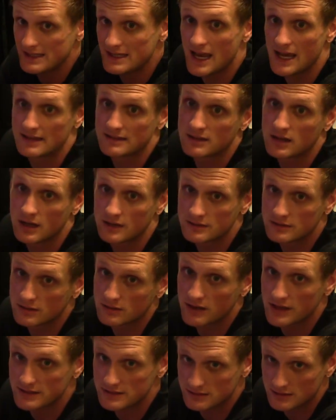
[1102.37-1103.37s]
And yes, console
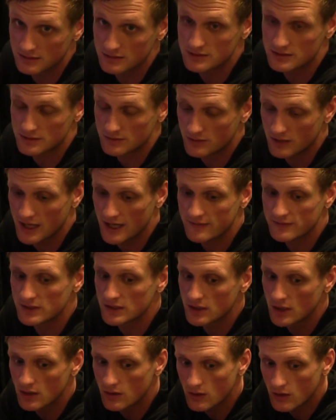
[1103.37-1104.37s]
resolution will have to
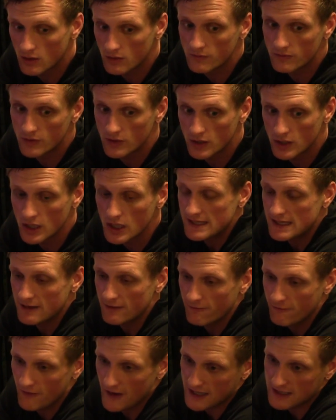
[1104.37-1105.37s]
go over the
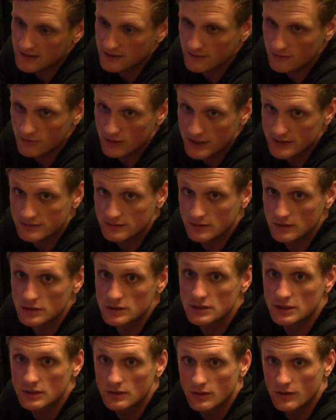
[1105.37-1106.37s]
effective
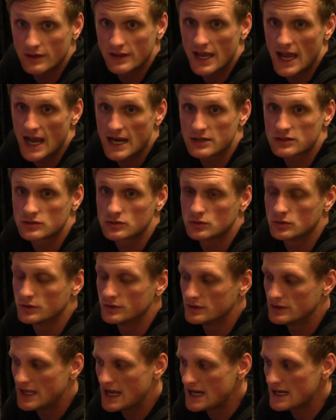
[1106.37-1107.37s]
resolution, or the actual
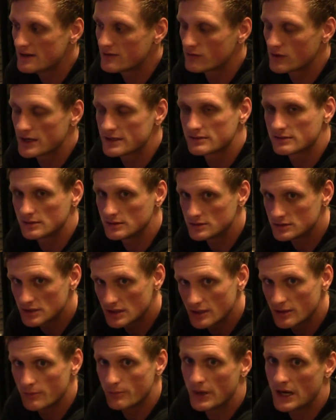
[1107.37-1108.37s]
native
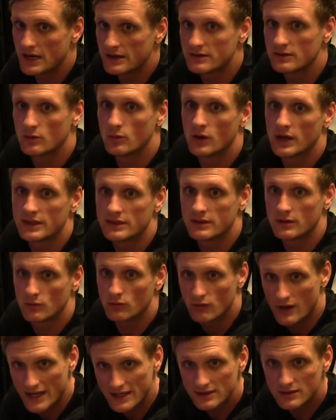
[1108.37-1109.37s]
resolution, compared to what the
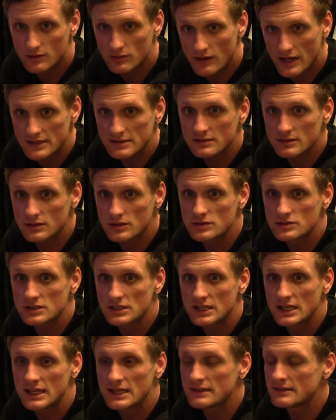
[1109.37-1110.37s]
render
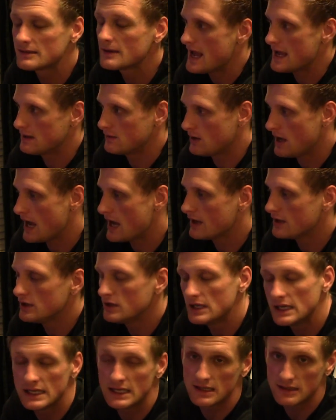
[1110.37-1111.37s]
resolution is, and how
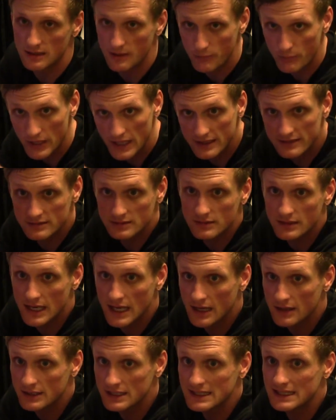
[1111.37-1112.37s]
you get into pixel
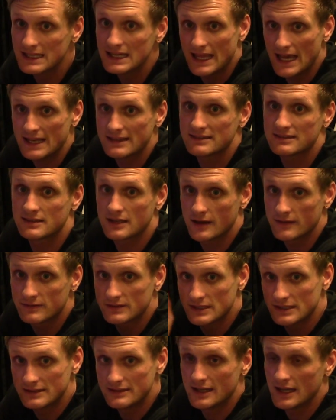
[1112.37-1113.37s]
counting. That
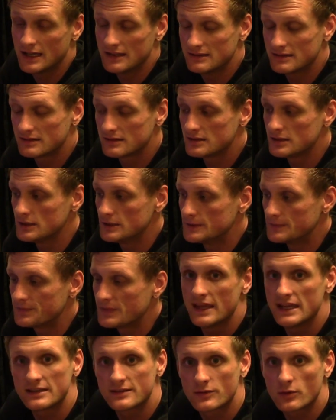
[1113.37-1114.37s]
stuff's intense too.
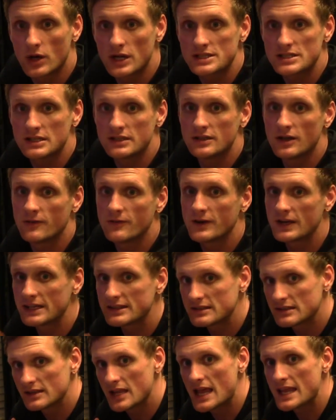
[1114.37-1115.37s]
Thanks for watching. Don't
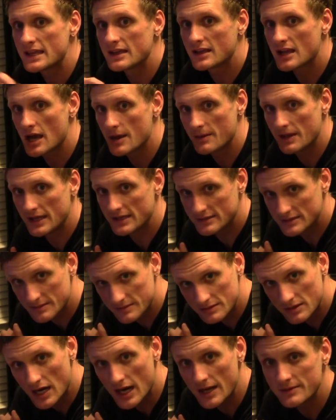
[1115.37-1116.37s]
forget to like, comment, and
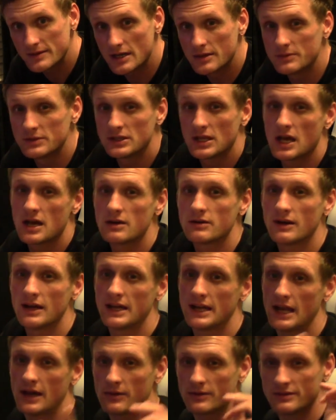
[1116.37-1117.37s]
subscribe down below,
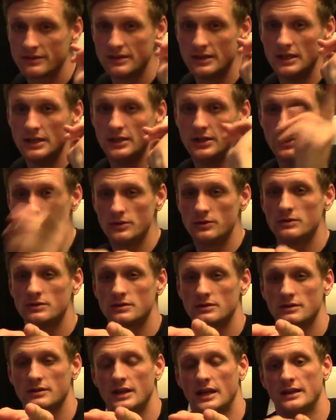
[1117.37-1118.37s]
and I will see you
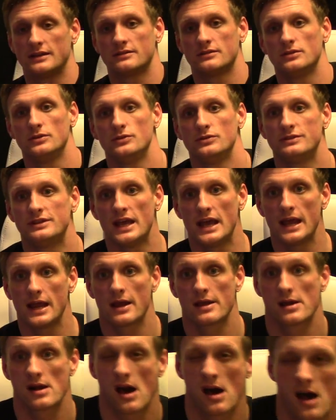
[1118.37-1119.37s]
next Tuesday.